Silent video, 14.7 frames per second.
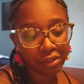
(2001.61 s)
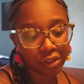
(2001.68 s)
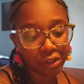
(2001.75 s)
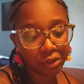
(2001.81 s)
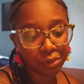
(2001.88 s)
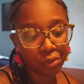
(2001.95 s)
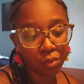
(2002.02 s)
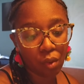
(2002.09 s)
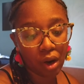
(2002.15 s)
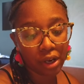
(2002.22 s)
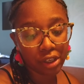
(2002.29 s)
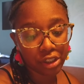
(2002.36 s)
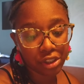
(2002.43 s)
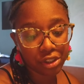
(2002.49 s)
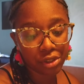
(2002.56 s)
you
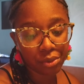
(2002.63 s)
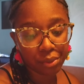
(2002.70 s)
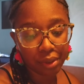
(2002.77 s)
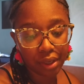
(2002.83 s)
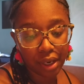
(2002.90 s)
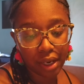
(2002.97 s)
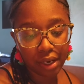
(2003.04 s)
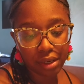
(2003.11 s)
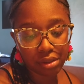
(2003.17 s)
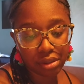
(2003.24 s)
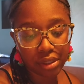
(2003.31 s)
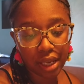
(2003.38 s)
wanting to do it and